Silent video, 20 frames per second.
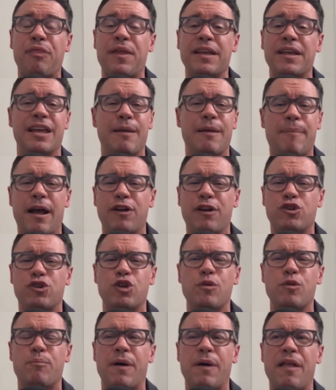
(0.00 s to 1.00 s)
thinking about
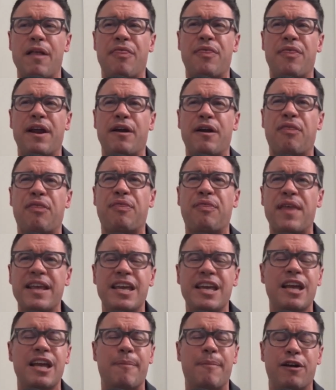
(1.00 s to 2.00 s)
you but their
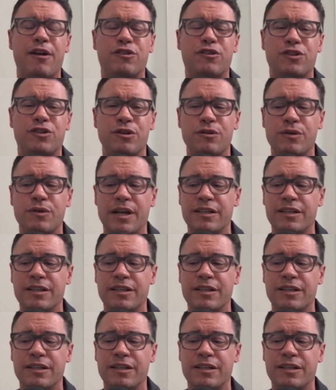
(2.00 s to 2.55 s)
thinking about you